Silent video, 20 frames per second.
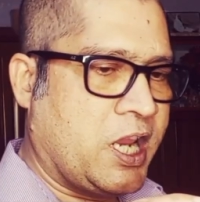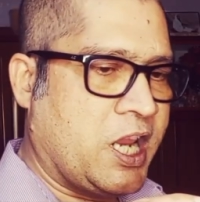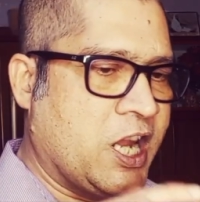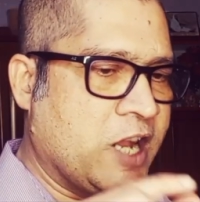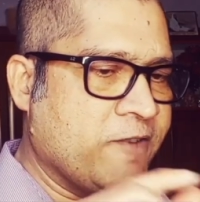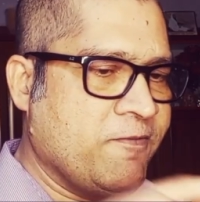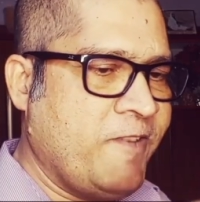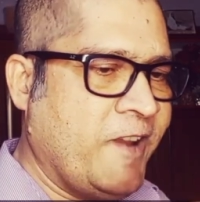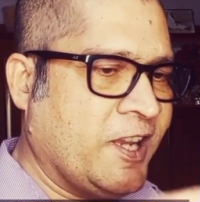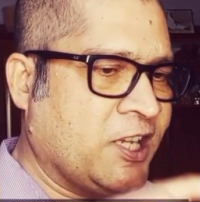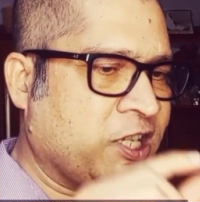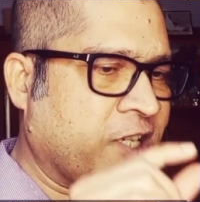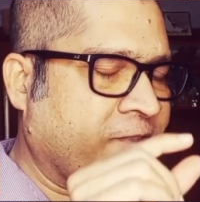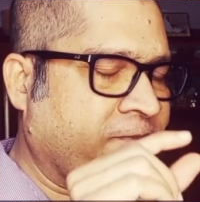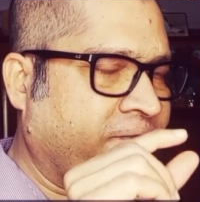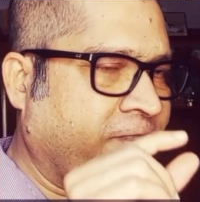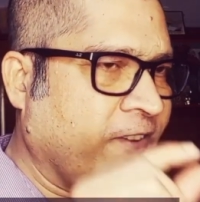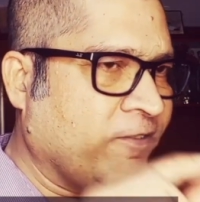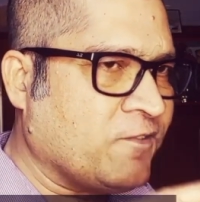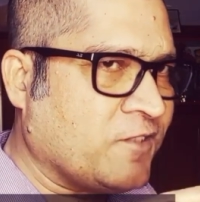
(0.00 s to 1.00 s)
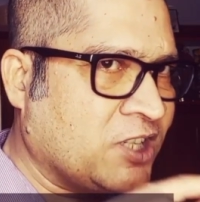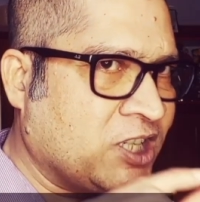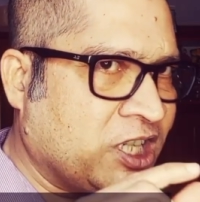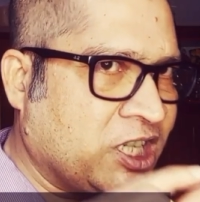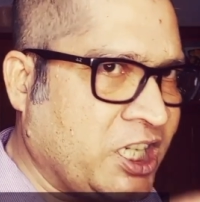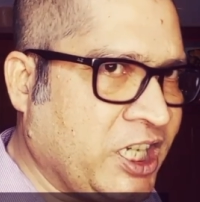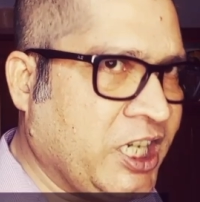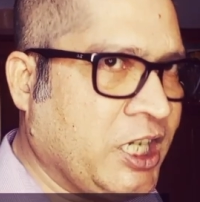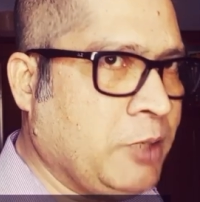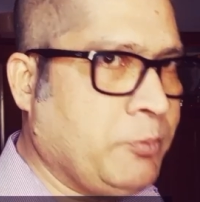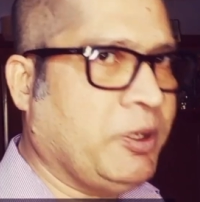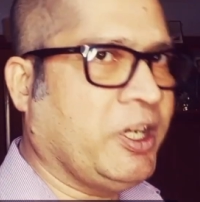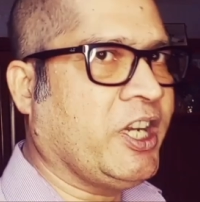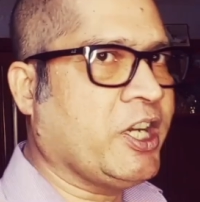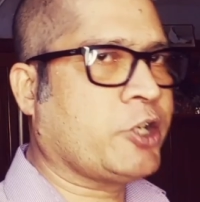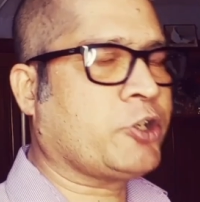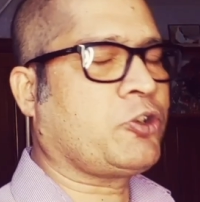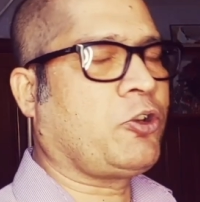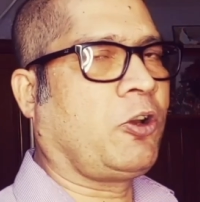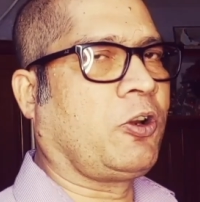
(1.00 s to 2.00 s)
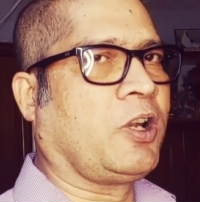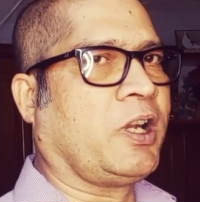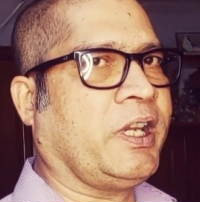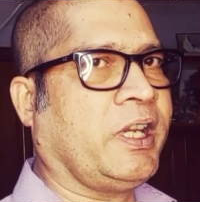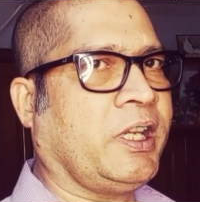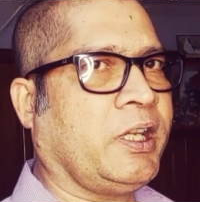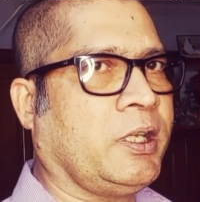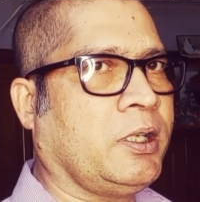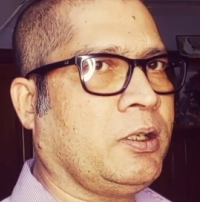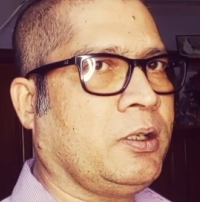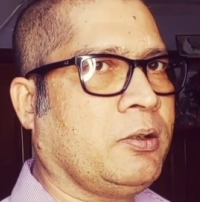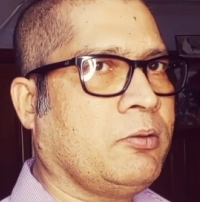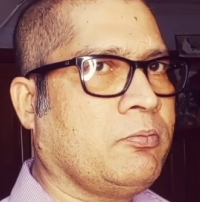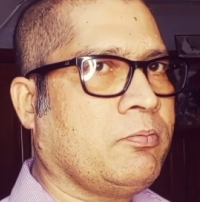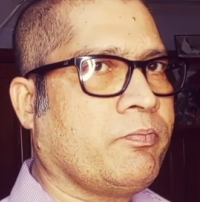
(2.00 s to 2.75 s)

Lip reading: Invest 15 minutes only